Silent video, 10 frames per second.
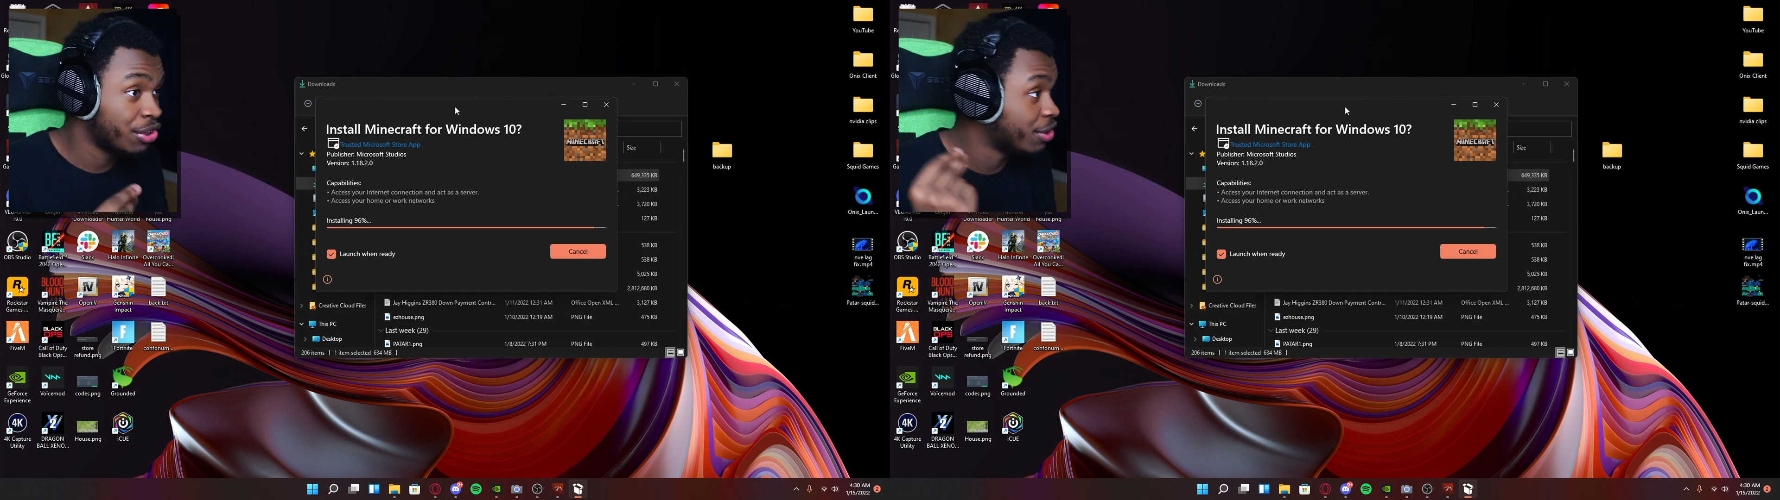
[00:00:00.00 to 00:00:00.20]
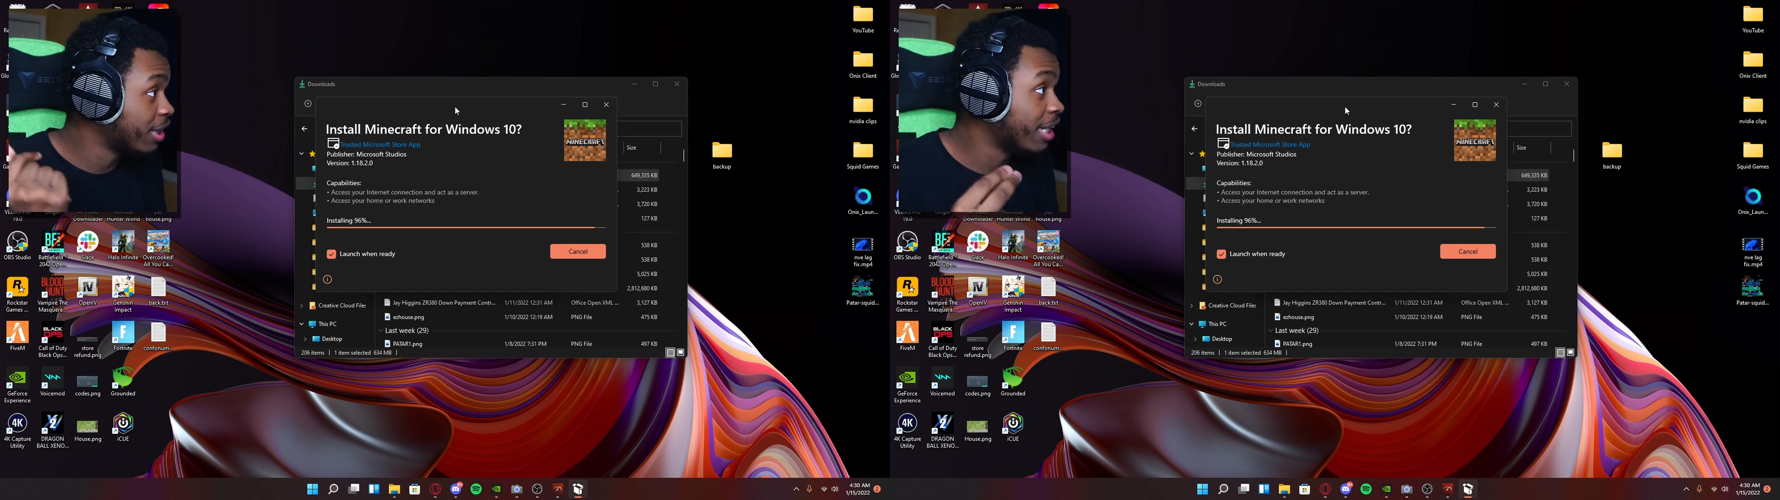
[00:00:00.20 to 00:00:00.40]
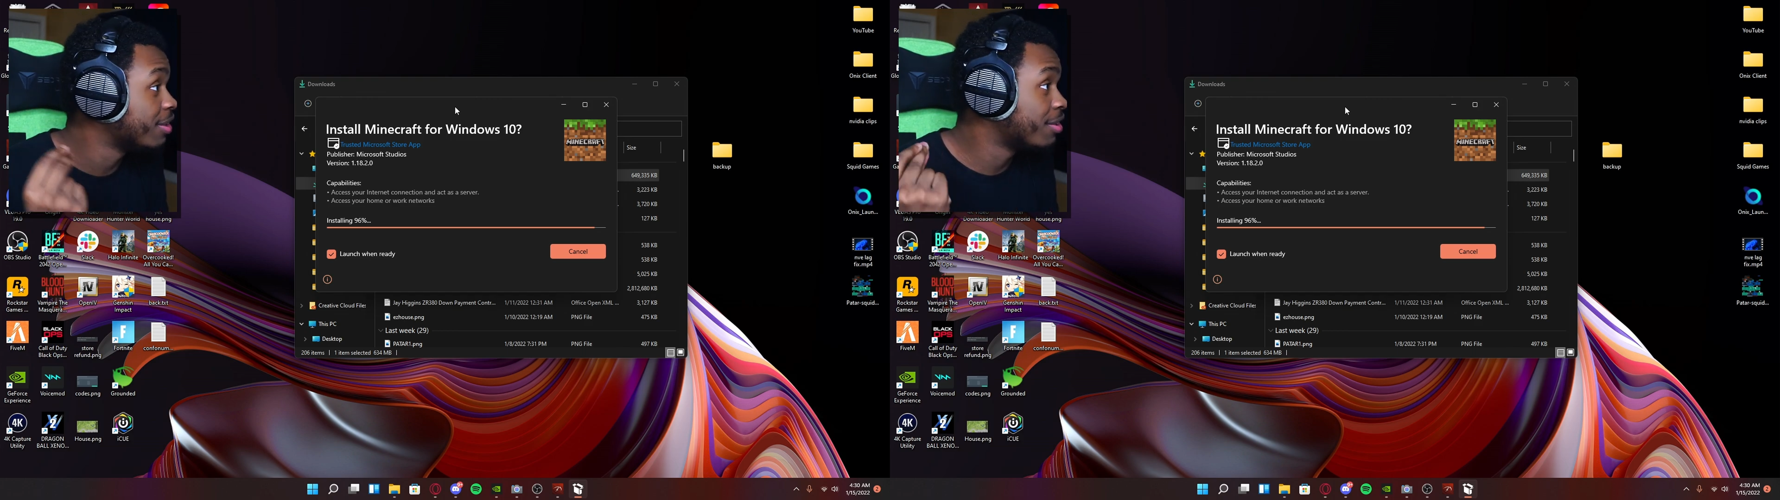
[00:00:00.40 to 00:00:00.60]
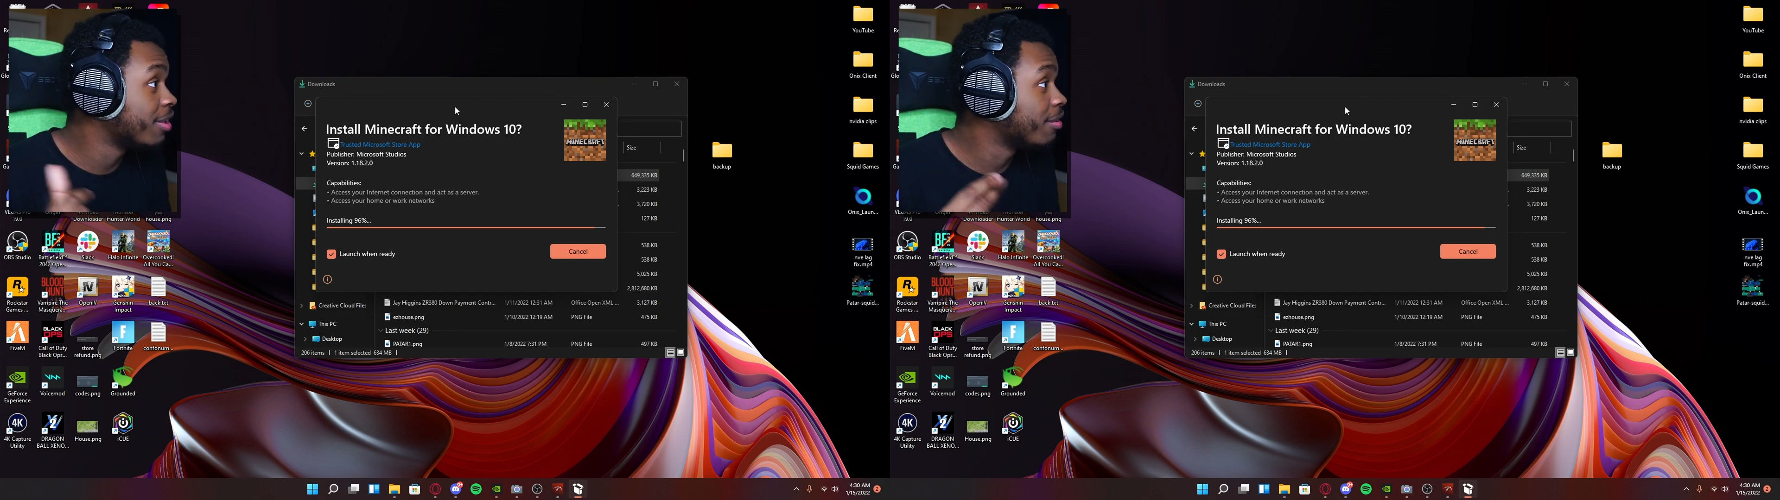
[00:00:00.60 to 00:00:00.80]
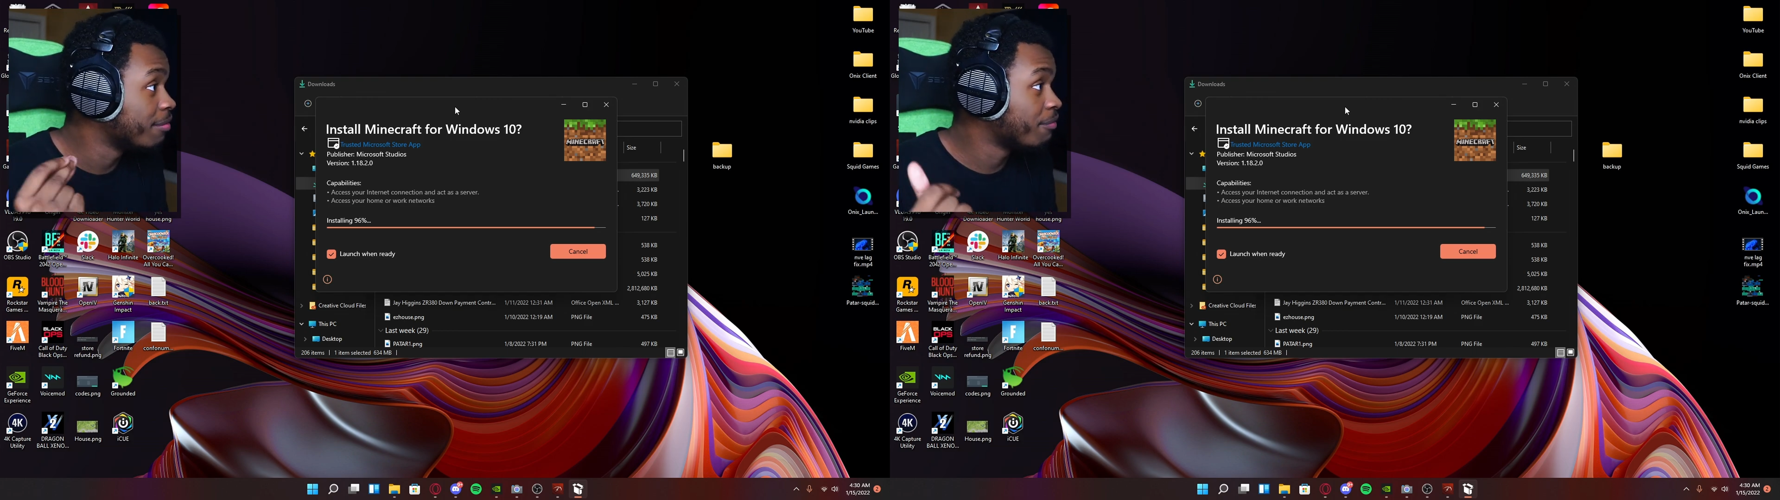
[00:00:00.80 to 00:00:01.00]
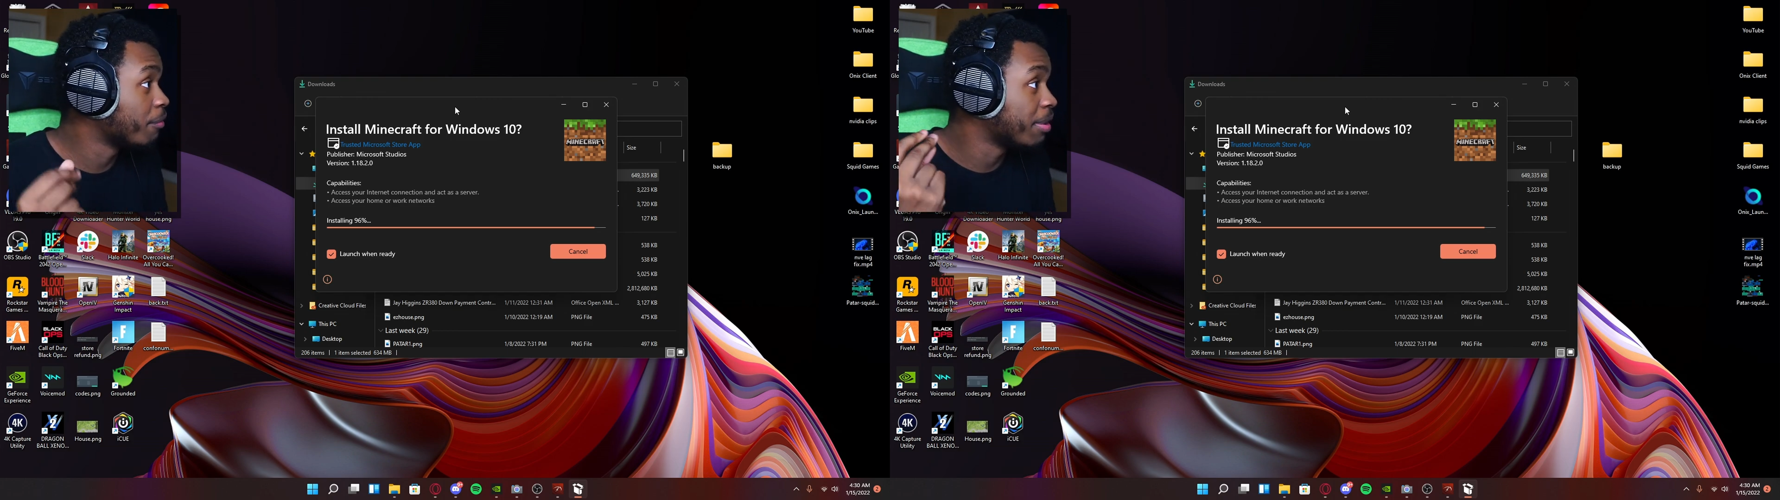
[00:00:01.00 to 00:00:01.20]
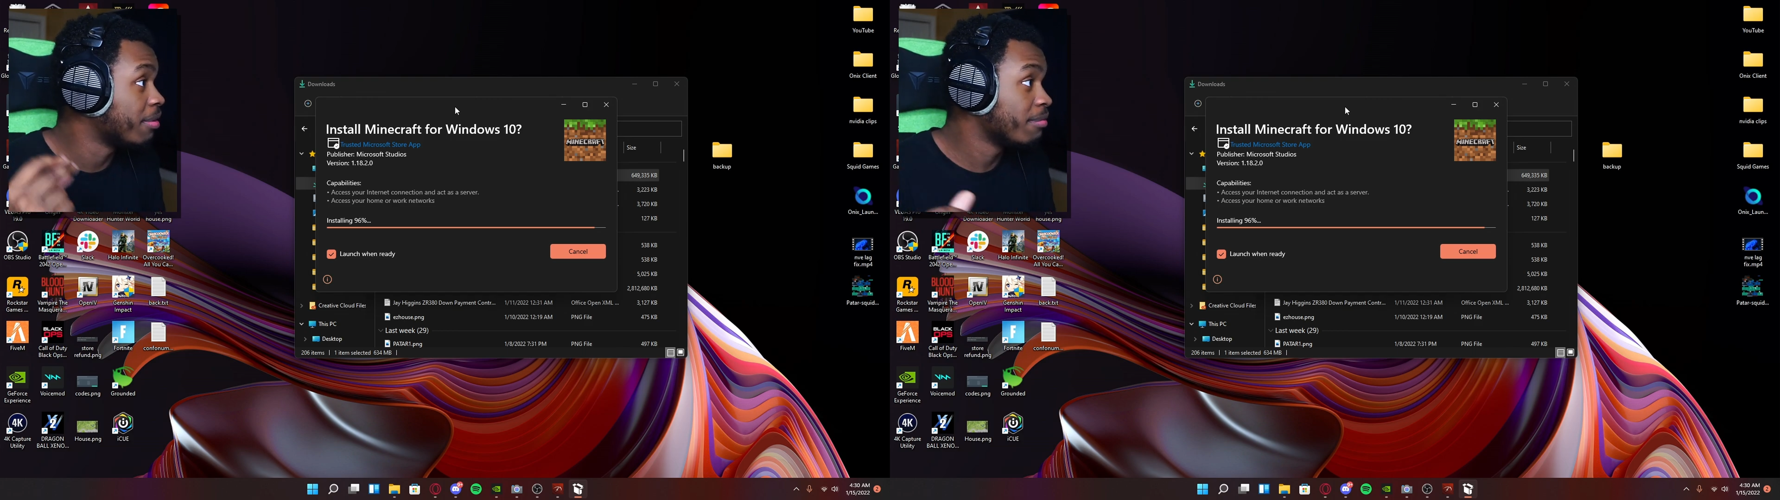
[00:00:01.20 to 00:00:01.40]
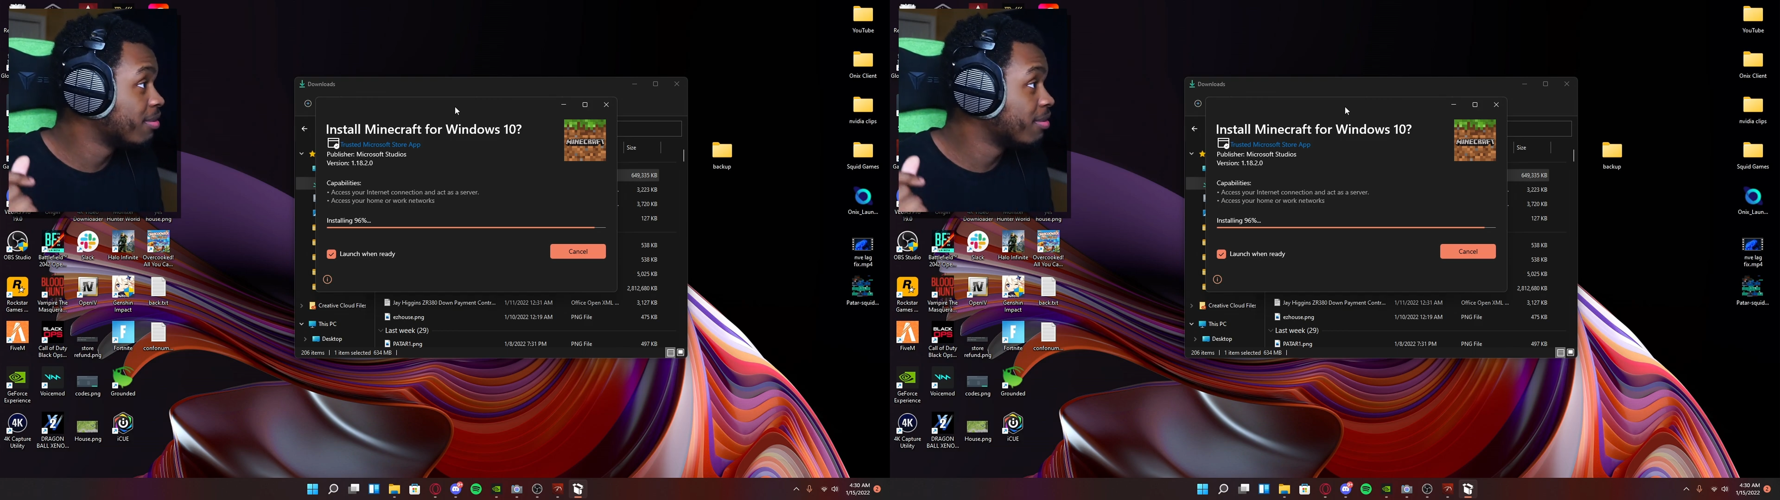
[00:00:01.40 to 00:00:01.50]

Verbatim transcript: just instant for me.